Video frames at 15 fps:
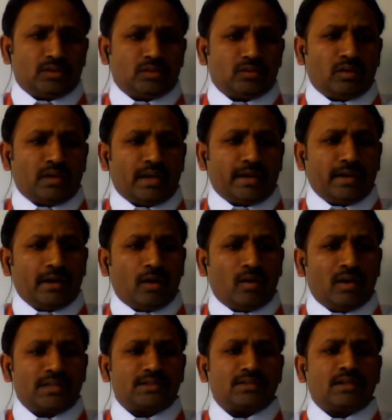So learning
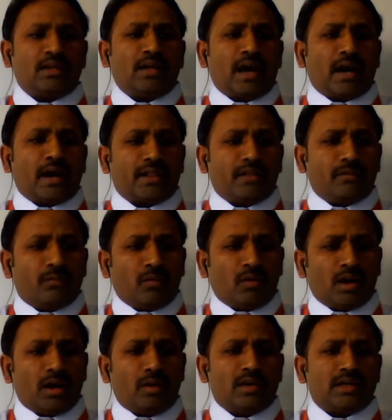hours are the
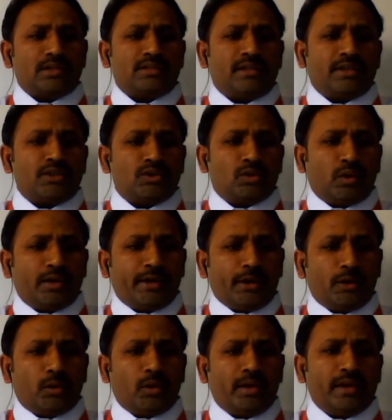4 hours. There is no
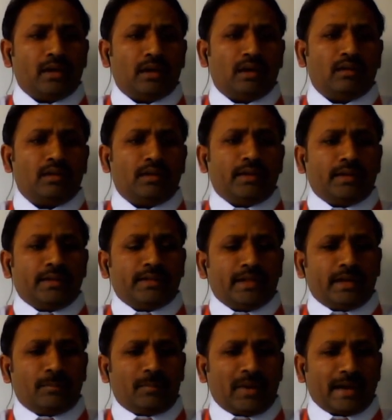tutorial.
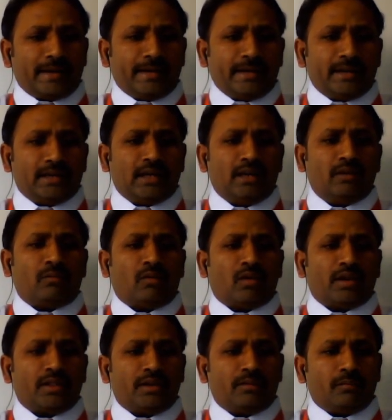Then practical
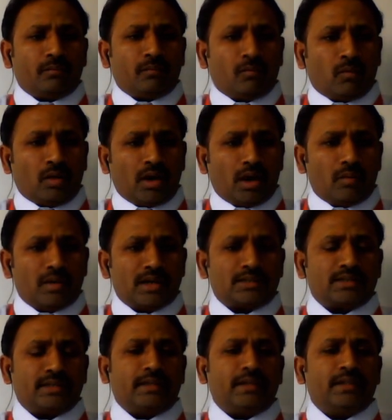for the 4 hours
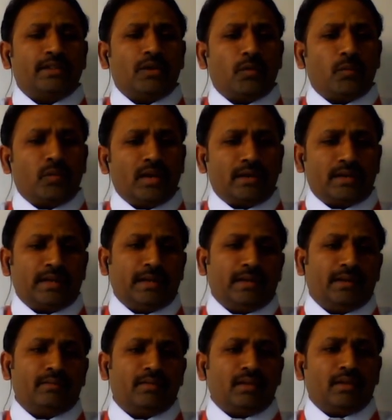in the
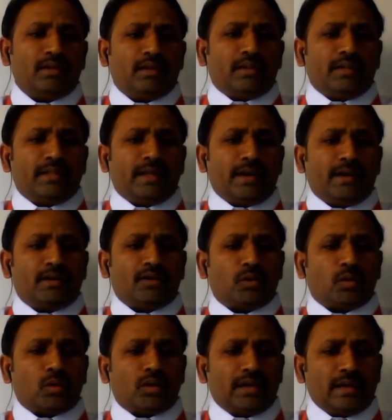weekly. Then
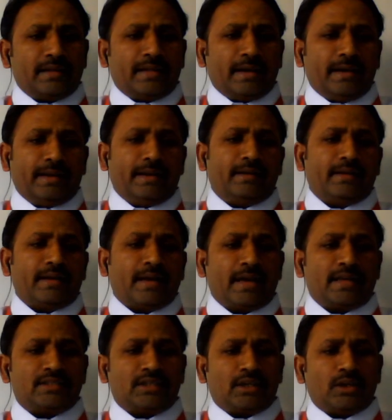total credit
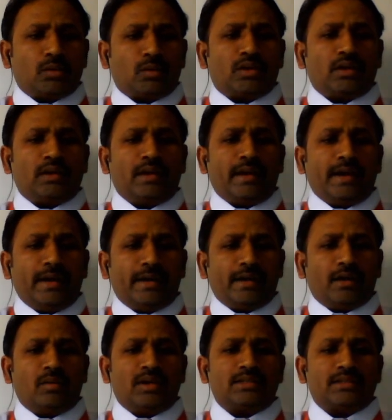as a total 8
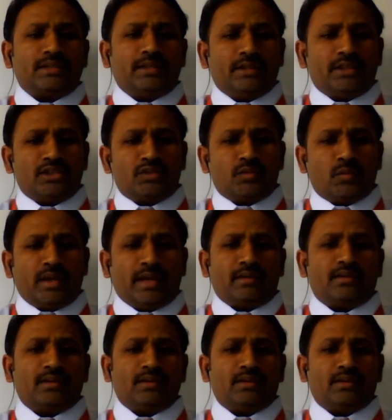hours in this week.